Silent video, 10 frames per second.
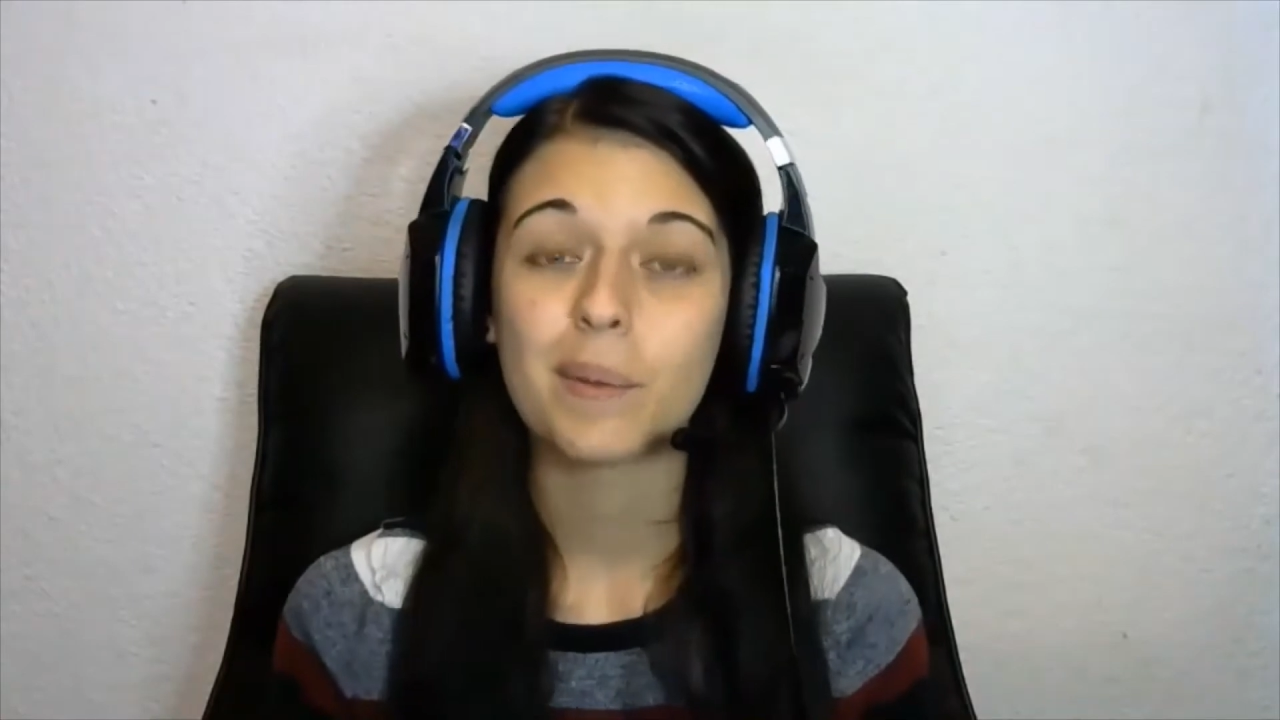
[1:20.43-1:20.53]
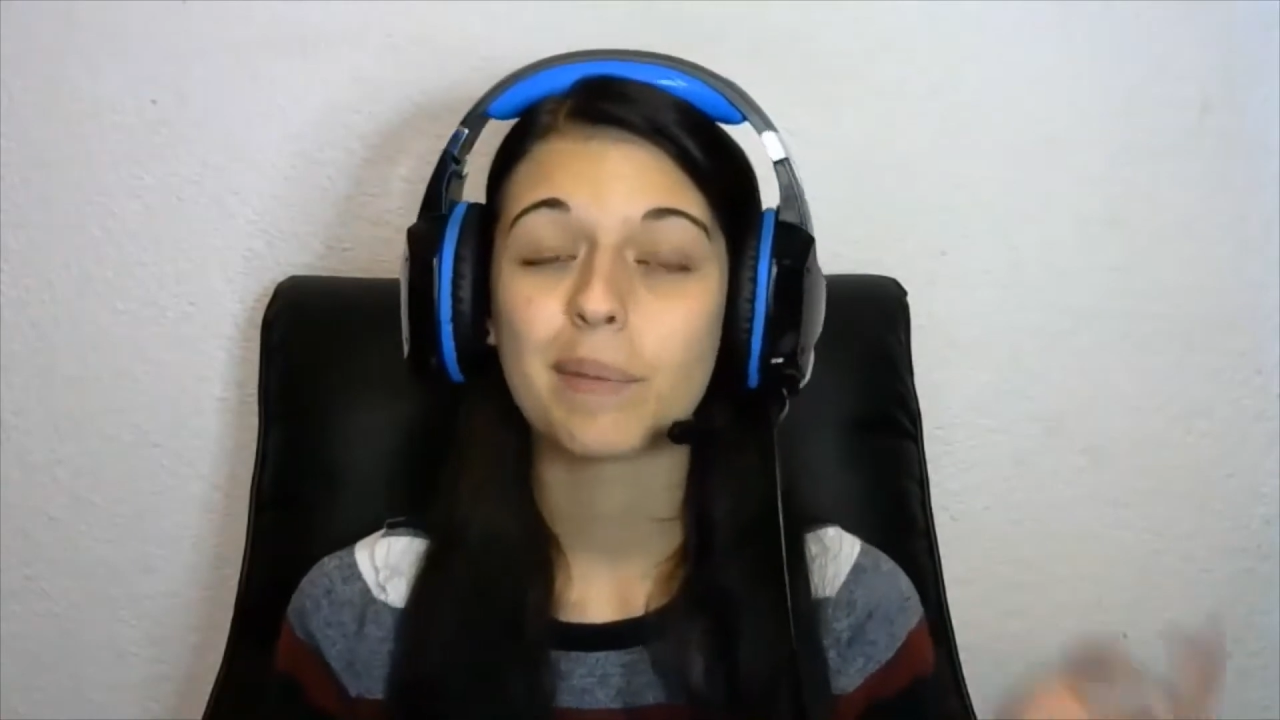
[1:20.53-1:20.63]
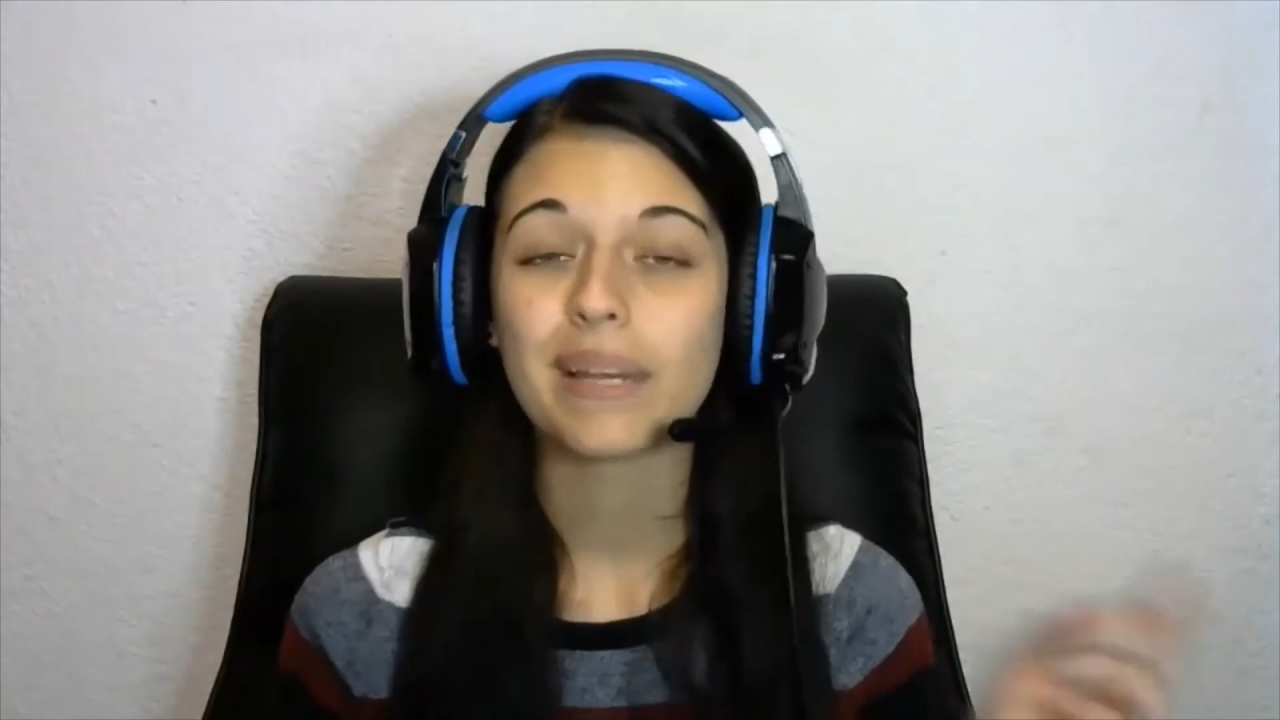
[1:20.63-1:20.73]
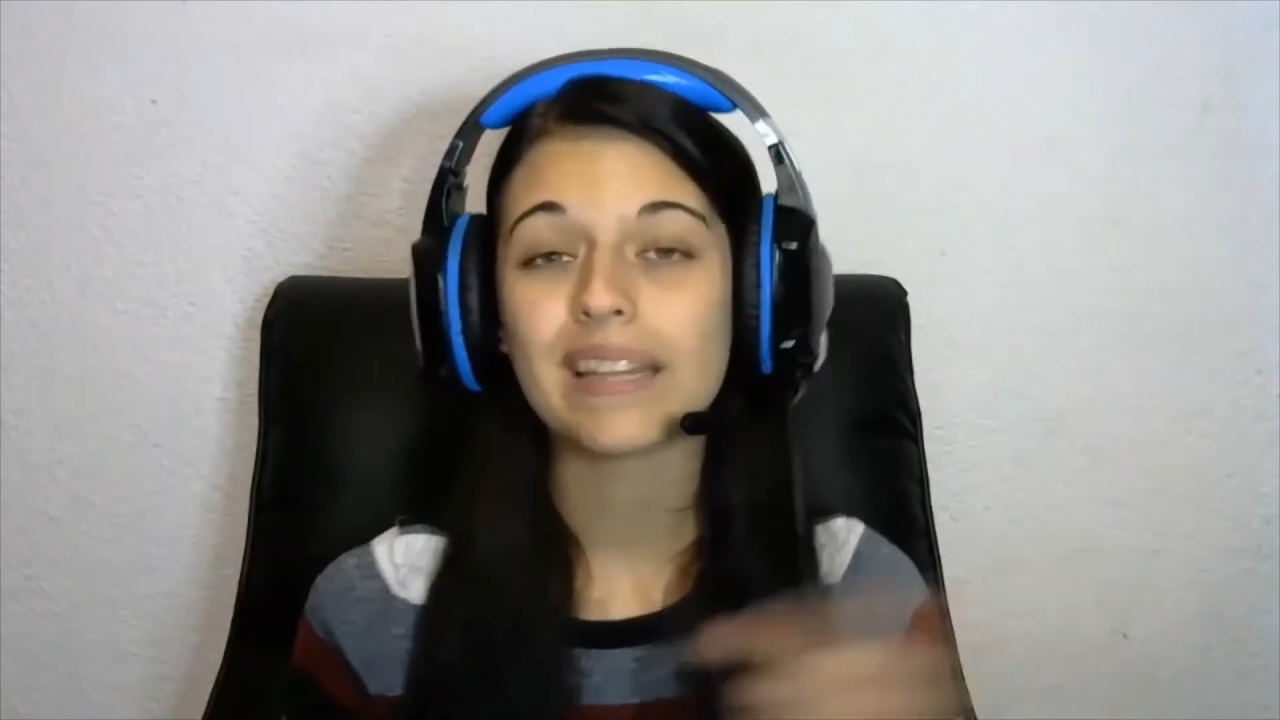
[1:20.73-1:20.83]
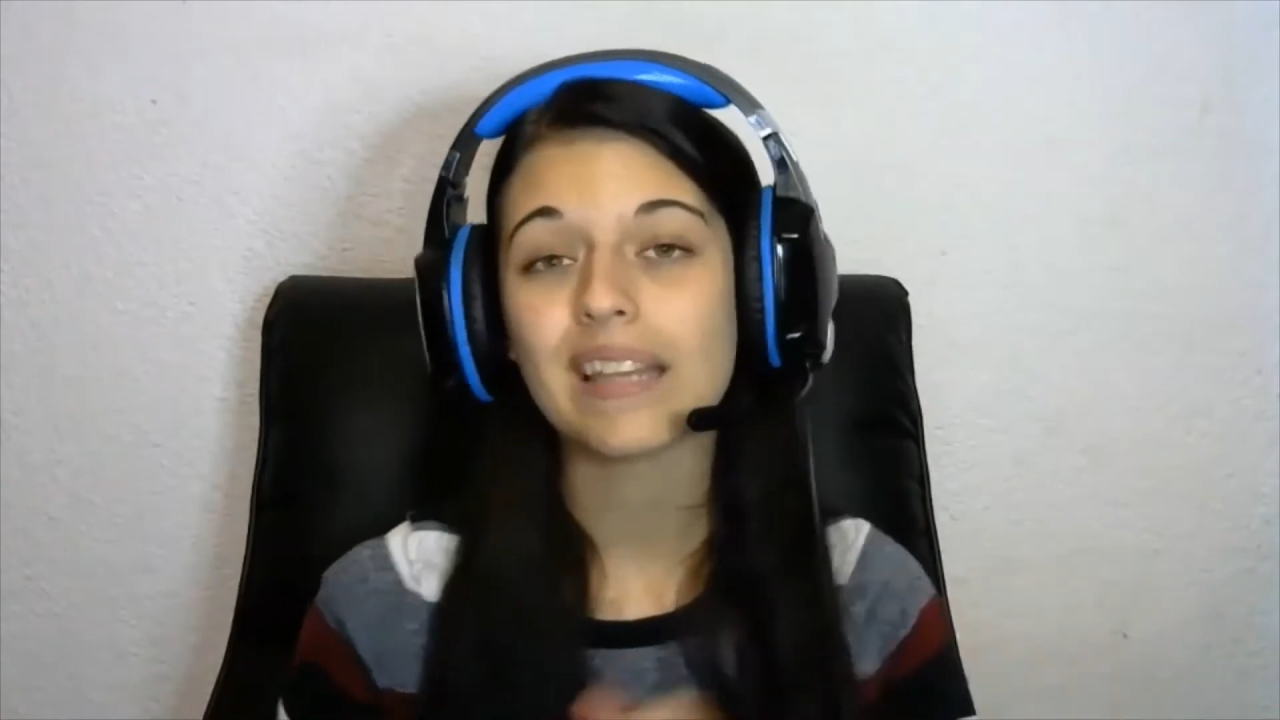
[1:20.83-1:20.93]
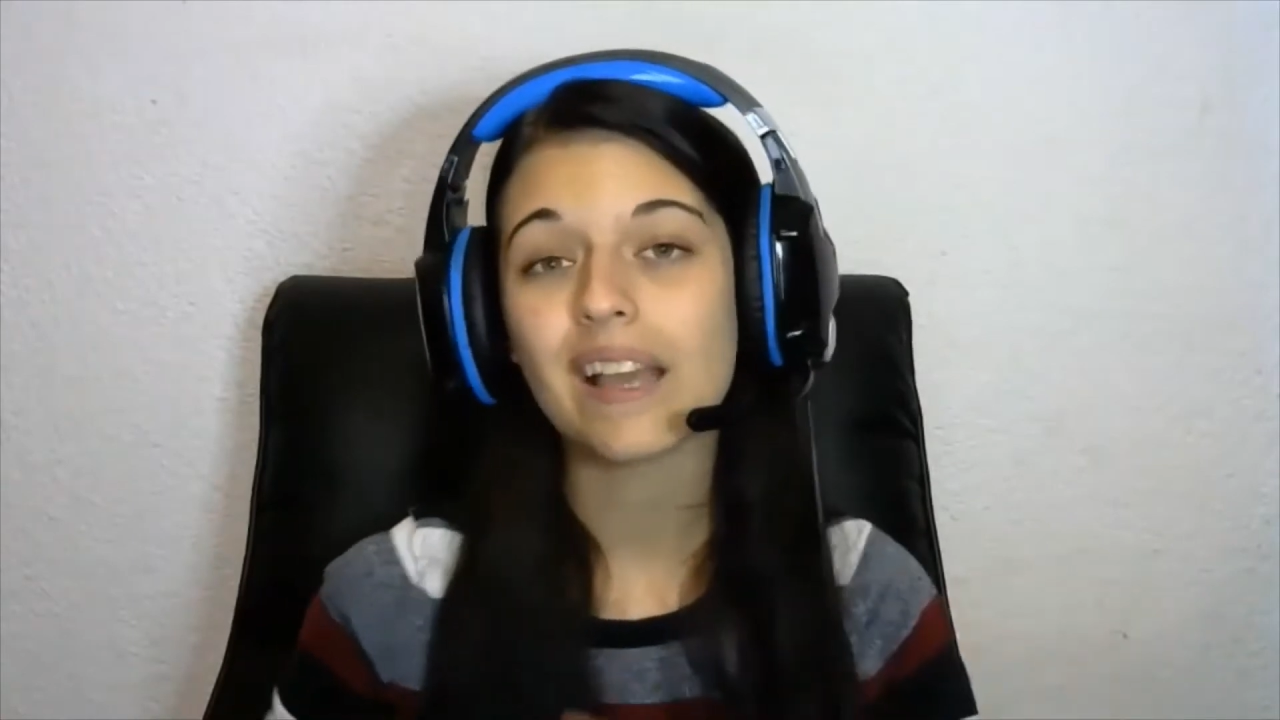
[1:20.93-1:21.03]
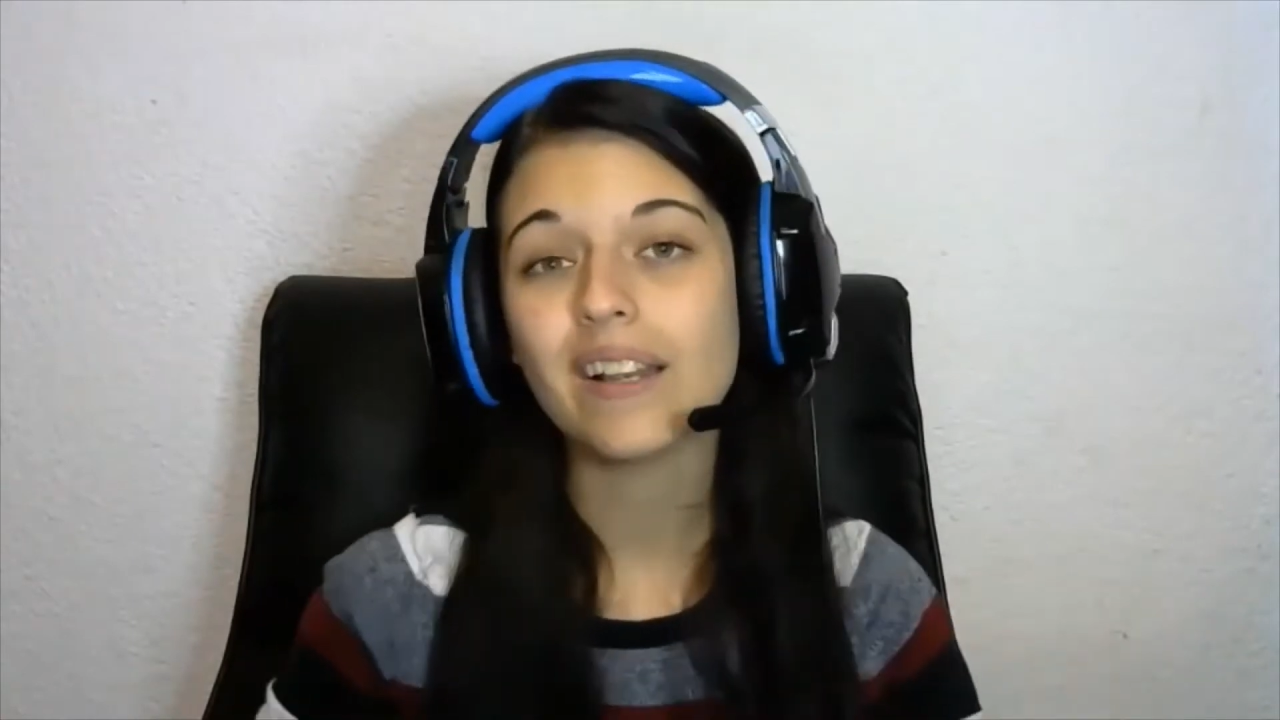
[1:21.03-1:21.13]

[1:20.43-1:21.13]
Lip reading: but in the